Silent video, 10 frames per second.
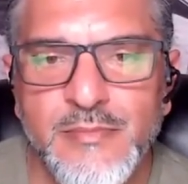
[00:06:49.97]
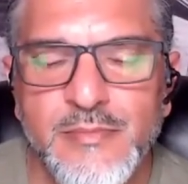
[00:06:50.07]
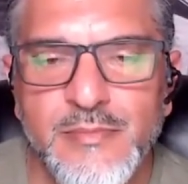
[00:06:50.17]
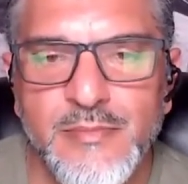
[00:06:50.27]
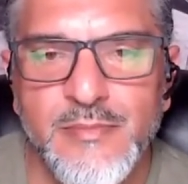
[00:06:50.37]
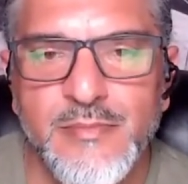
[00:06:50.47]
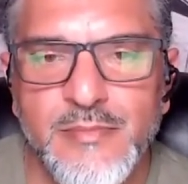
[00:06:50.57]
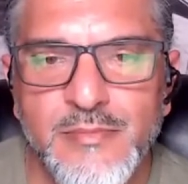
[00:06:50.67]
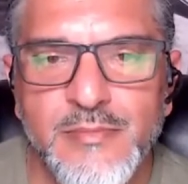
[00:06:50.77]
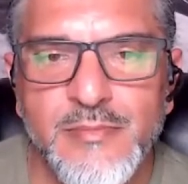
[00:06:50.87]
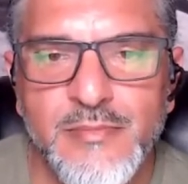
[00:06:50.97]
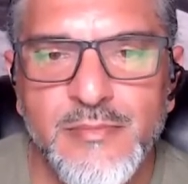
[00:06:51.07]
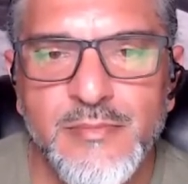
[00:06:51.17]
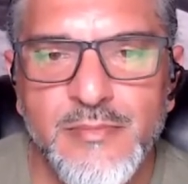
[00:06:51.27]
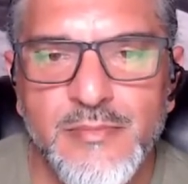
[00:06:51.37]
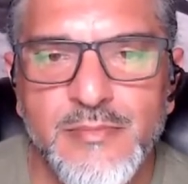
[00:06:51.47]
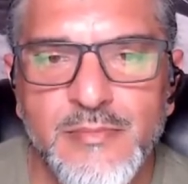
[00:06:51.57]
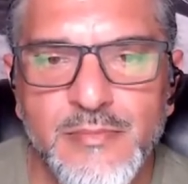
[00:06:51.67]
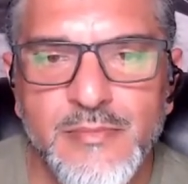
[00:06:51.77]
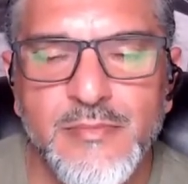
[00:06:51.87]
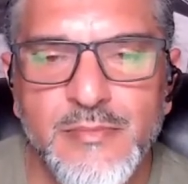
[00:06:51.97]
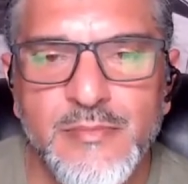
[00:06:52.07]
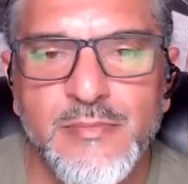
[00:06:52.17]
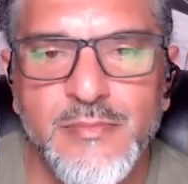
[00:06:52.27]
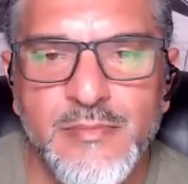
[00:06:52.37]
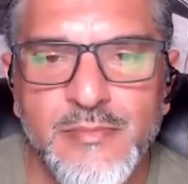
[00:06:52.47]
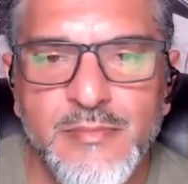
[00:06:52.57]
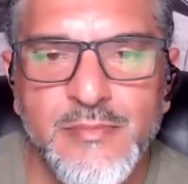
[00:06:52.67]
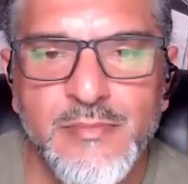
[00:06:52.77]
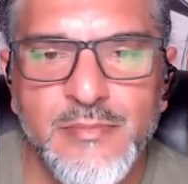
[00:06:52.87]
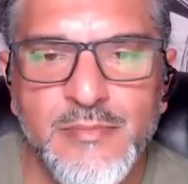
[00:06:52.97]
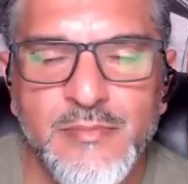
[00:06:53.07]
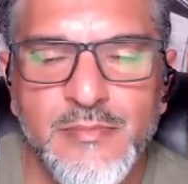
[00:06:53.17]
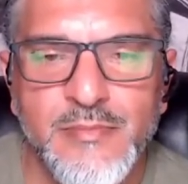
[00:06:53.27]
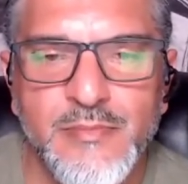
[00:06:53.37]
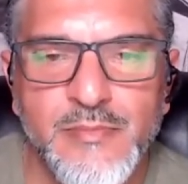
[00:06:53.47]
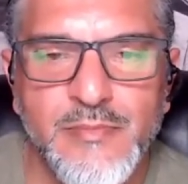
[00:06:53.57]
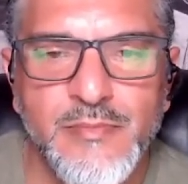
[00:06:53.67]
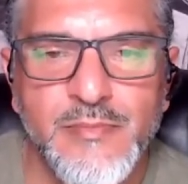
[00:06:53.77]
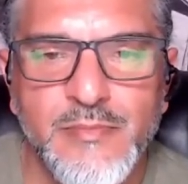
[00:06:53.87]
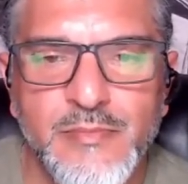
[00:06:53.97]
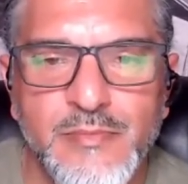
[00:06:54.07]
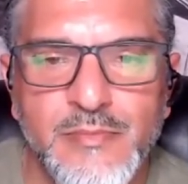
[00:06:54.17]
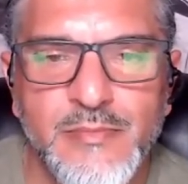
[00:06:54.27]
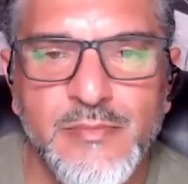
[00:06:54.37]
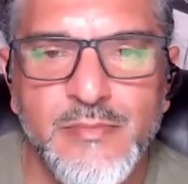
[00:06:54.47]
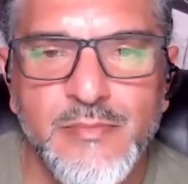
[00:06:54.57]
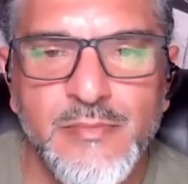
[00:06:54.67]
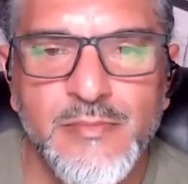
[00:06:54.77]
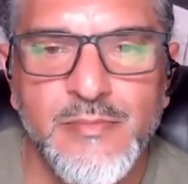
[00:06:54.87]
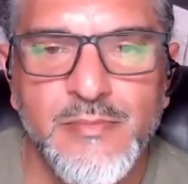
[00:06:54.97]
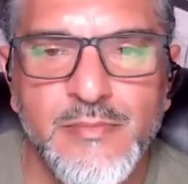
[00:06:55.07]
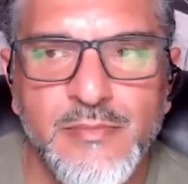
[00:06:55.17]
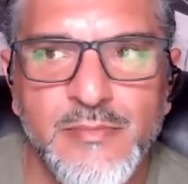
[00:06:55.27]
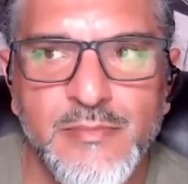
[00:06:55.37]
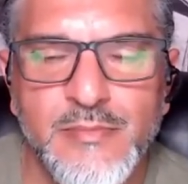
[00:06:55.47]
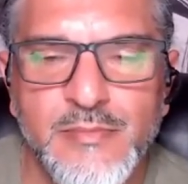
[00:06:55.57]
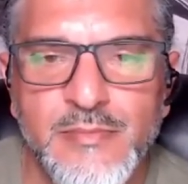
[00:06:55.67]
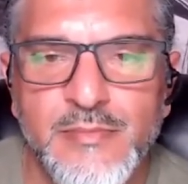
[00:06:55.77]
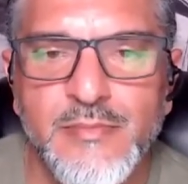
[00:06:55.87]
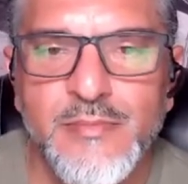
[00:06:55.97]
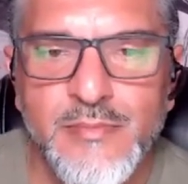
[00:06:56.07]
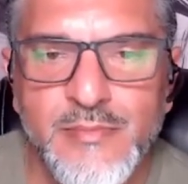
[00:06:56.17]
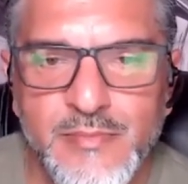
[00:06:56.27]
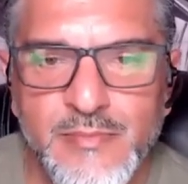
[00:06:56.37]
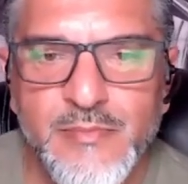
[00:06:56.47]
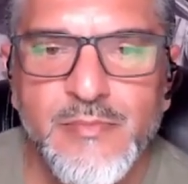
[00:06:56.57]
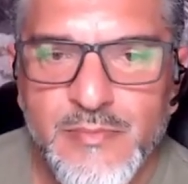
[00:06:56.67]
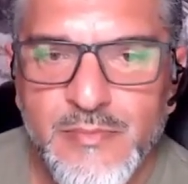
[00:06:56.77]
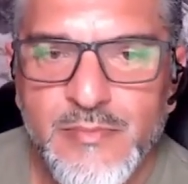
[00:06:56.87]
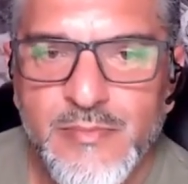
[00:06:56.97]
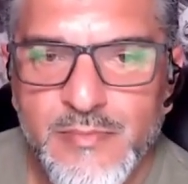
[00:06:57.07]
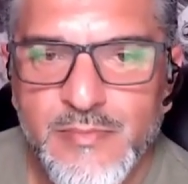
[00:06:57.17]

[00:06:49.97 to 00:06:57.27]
(silent)